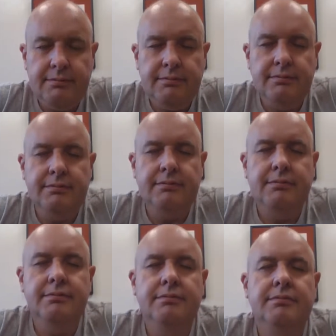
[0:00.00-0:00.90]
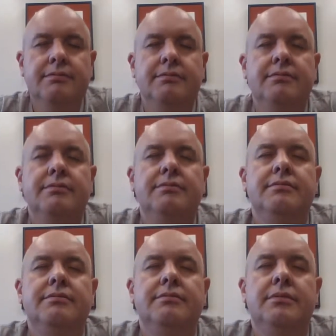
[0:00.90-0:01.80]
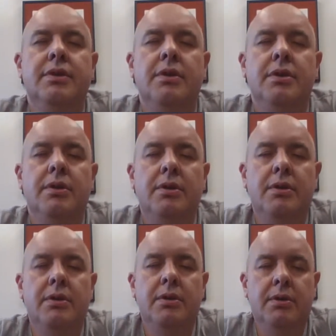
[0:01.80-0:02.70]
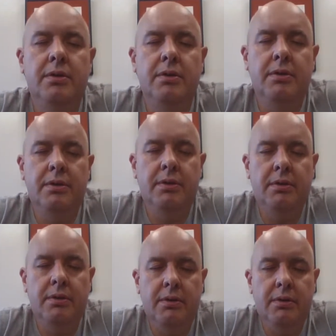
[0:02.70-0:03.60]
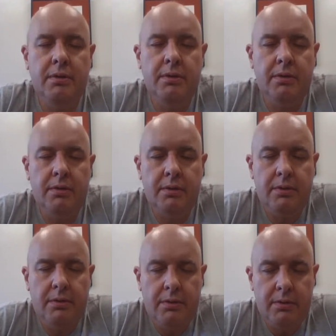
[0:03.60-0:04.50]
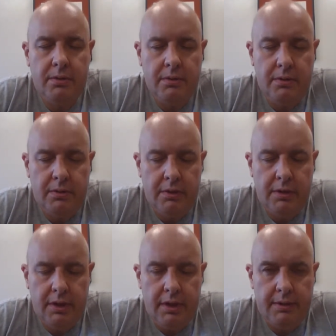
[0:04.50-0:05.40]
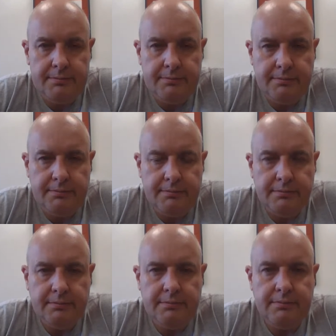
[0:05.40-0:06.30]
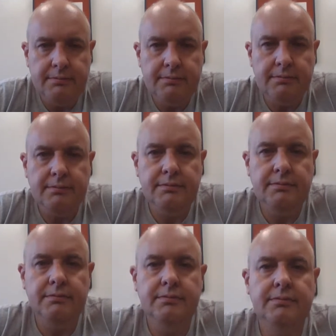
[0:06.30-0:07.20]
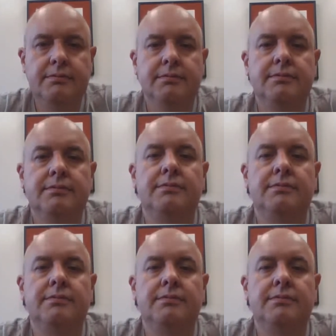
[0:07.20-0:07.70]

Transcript: (silence)